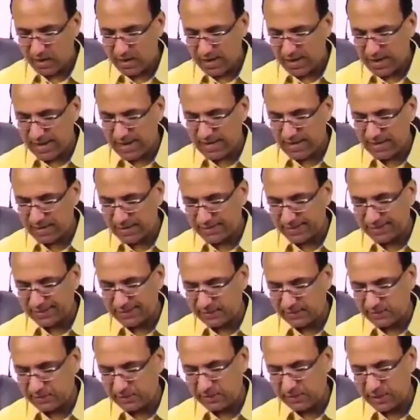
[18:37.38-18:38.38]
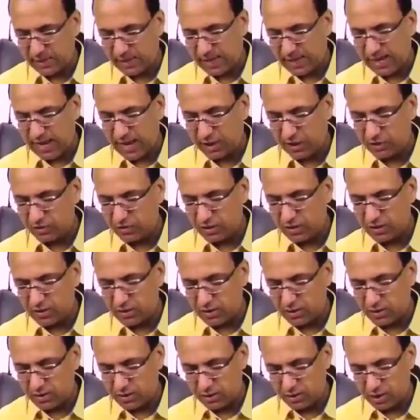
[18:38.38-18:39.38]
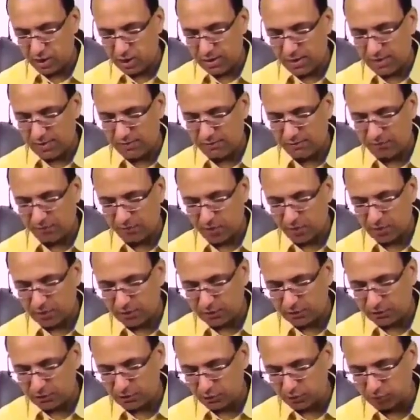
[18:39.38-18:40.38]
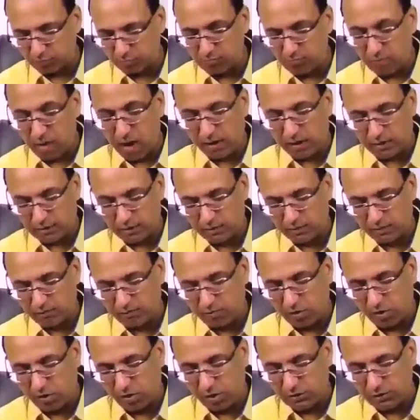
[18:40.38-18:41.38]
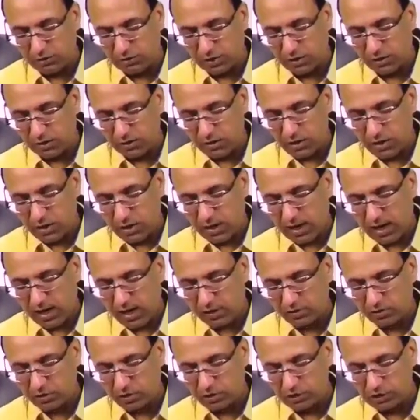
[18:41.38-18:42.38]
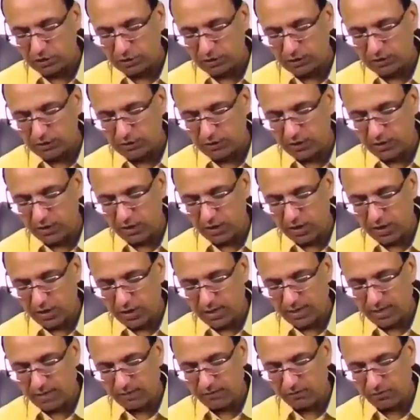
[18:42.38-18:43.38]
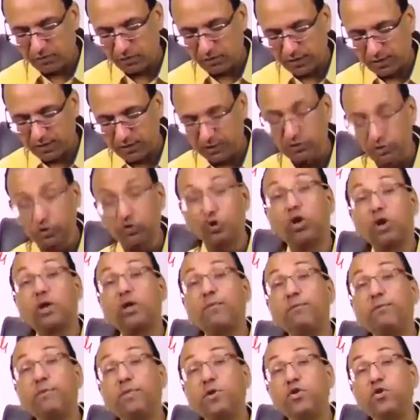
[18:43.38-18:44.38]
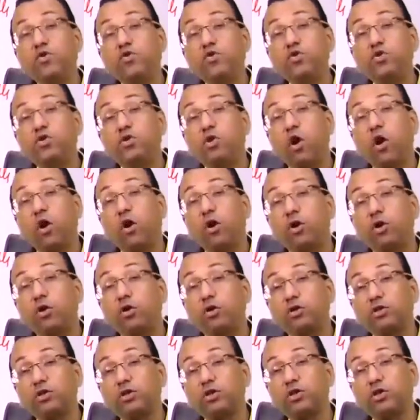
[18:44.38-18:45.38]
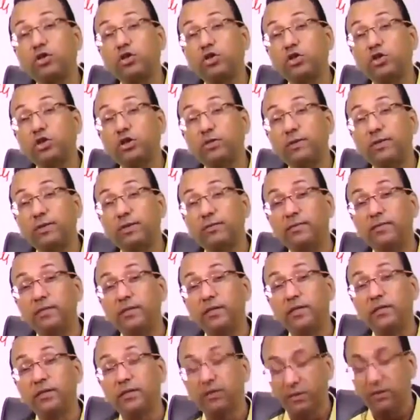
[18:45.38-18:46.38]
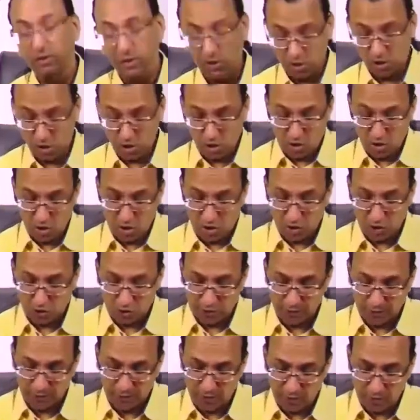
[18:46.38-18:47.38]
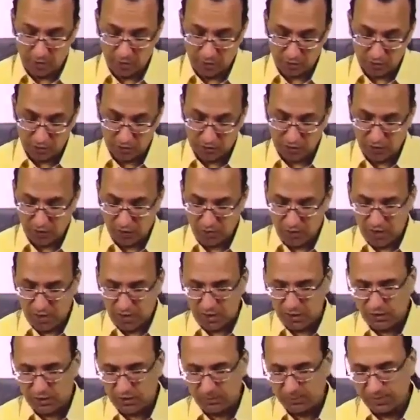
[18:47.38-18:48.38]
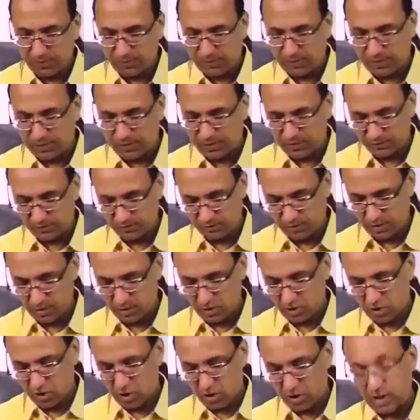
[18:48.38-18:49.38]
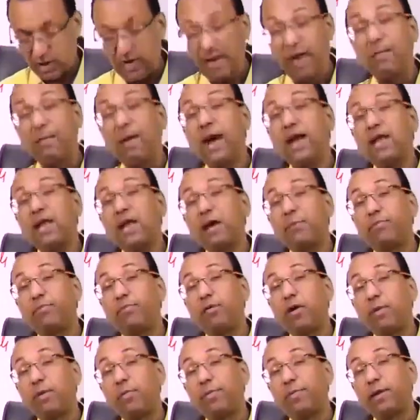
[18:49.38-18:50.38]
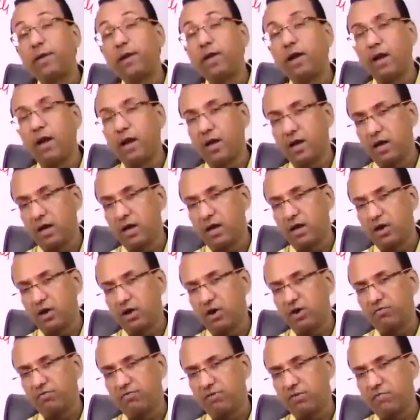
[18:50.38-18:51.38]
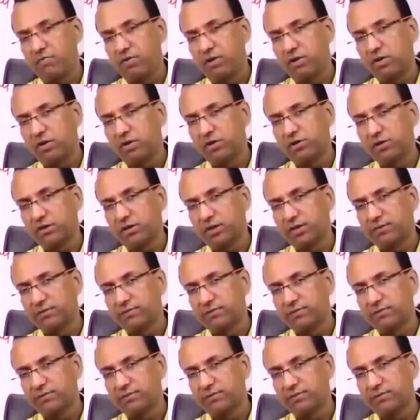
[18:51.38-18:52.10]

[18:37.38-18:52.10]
is actually the lymphoid tissue, MALT, mucosa associated lymphocyte tissue. A lot of blue dots, you remember? Lots of blue dots. Where is present? Lamina propria of the mucosa.